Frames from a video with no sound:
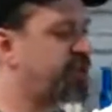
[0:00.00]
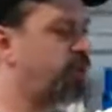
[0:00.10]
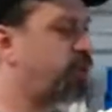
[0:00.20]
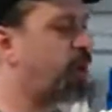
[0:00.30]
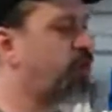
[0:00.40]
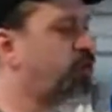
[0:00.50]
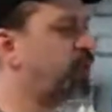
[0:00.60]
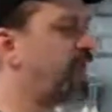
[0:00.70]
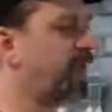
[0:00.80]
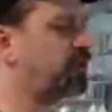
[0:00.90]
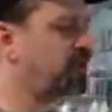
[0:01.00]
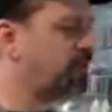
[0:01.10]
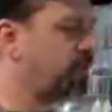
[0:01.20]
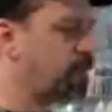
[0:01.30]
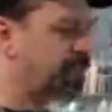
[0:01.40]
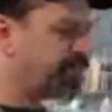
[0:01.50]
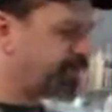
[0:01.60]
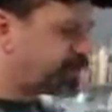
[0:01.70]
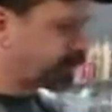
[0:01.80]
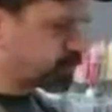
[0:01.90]
We won 2 gallons of it.
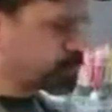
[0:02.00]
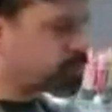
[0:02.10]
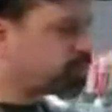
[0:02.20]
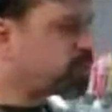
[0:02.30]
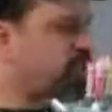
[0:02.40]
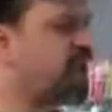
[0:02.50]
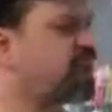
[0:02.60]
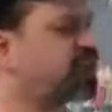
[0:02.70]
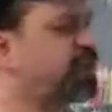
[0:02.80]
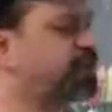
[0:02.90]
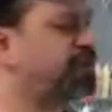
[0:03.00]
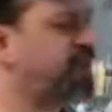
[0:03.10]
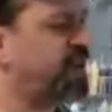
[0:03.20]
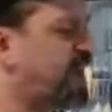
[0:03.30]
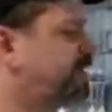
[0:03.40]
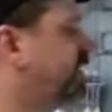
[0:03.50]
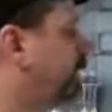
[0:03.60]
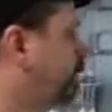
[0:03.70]
That stuff is fantastic.